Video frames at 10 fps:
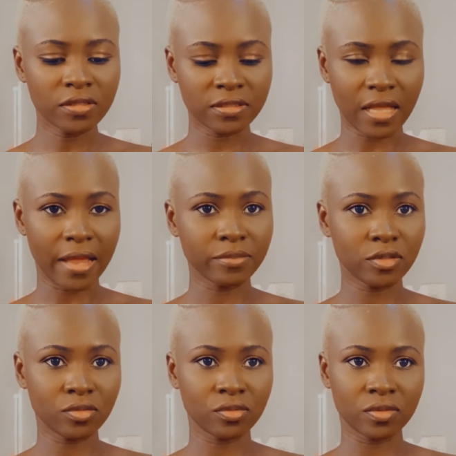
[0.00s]
time
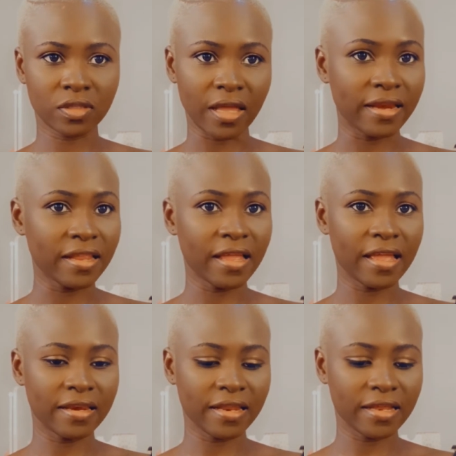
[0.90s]
to steady
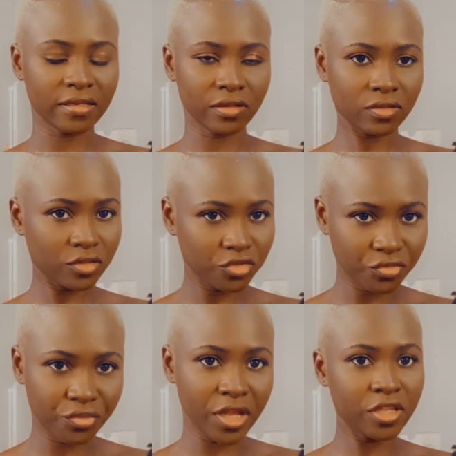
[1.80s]
here, and then
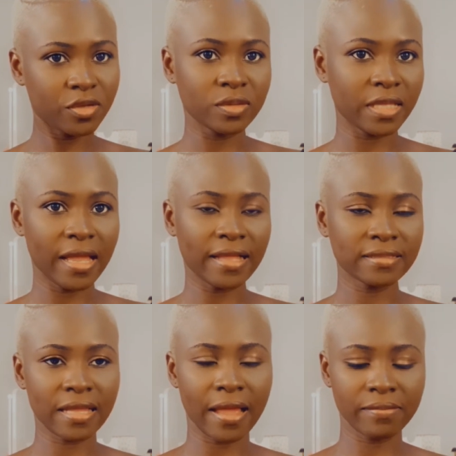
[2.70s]
reuse it at
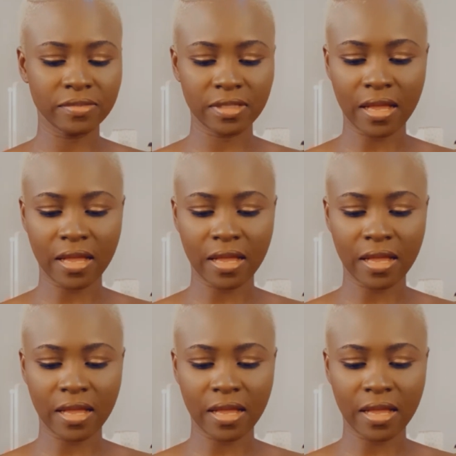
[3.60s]
times.